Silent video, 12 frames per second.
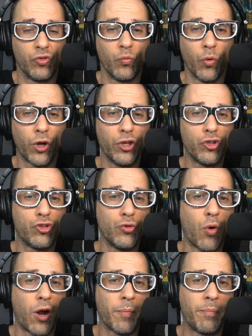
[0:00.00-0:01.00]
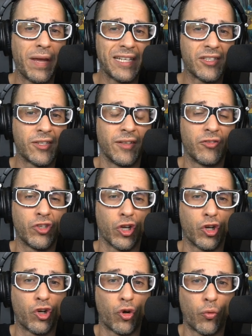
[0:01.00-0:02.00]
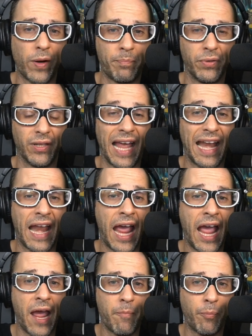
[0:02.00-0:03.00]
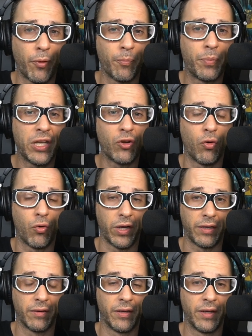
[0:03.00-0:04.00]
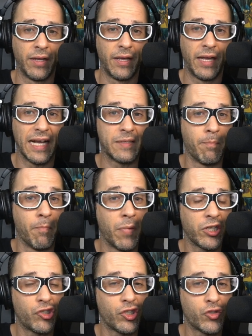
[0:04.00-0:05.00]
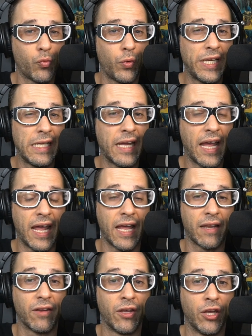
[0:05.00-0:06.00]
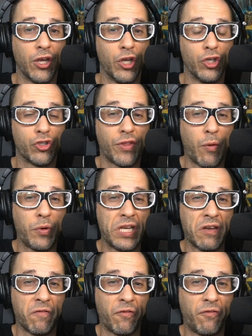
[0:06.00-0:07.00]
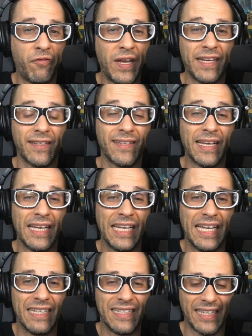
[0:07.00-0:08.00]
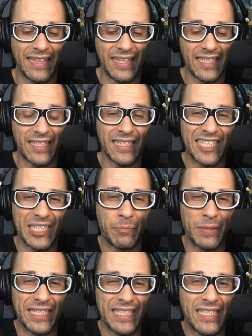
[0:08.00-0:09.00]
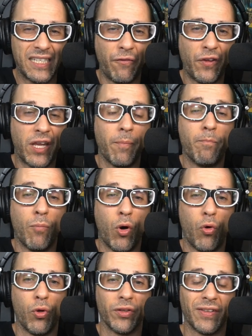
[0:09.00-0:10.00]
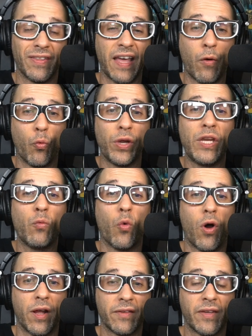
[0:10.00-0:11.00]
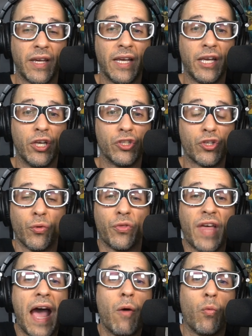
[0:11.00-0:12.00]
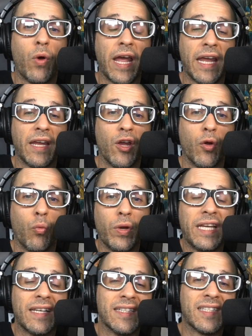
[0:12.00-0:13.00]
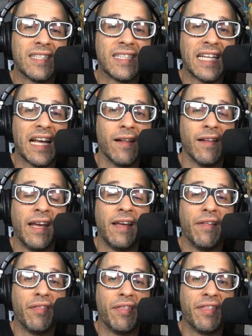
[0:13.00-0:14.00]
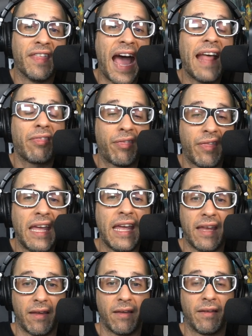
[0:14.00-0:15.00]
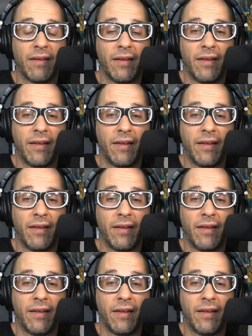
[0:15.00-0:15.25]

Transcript: we're going to do our best to cripple and hamper Bitcoin as much as we can so that we can fit it into this specific mold that we want. So that way we can sell that thing